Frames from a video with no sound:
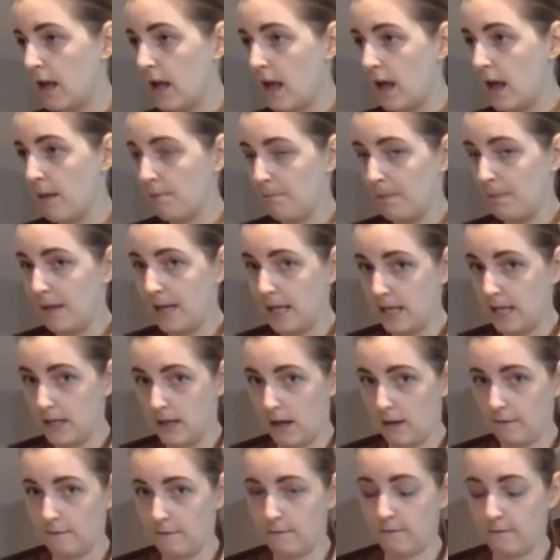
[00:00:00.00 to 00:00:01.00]
and
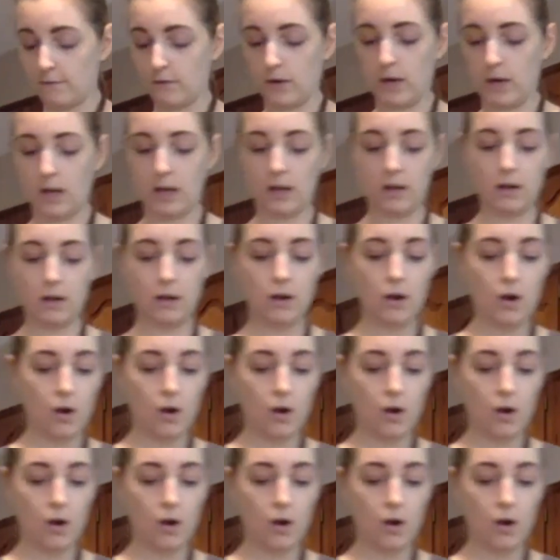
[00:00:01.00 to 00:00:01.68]
peanut-free.